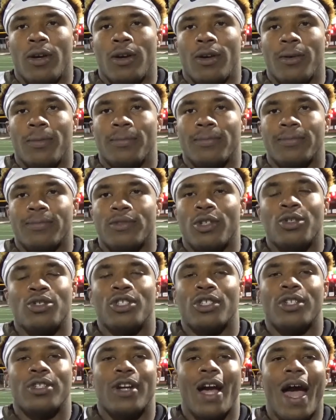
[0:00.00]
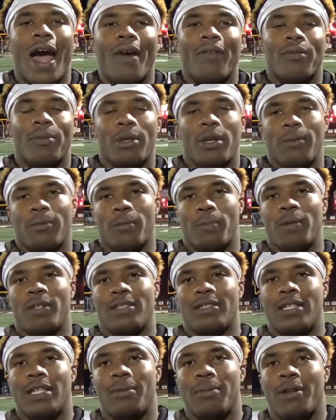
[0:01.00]
I haven't been up to
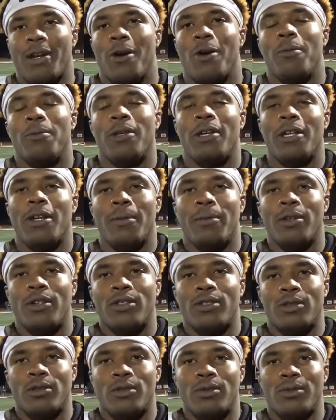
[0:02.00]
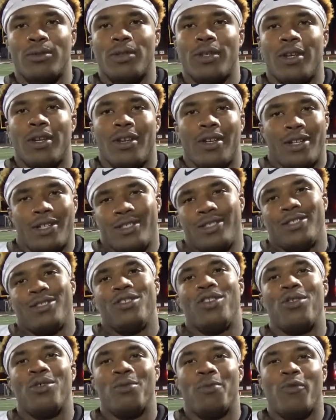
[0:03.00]
Penn State, but I hope to get up there soon. It's,
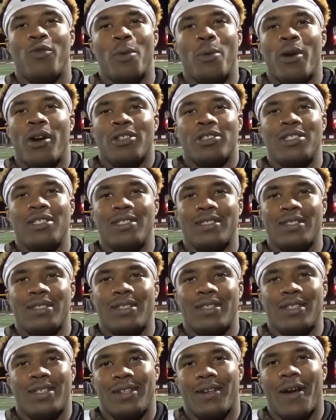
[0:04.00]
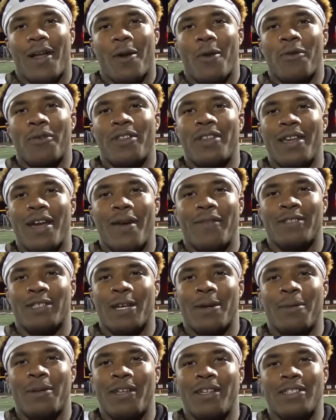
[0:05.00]
you know, football season. I don't really have
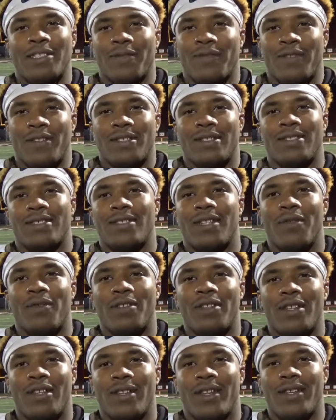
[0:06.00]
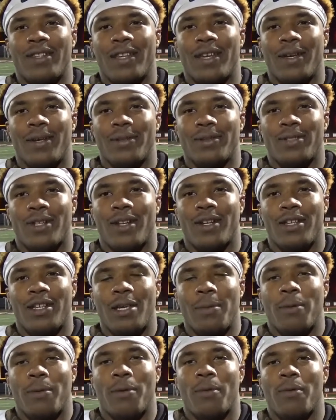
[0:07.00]
time to get to visits and everything like that, trying to
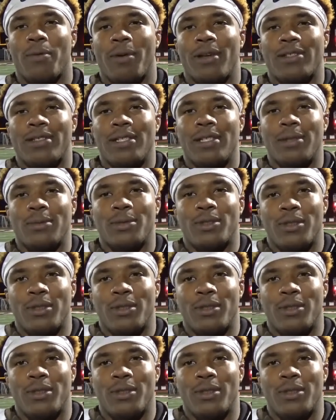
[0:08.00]
keep up with my team.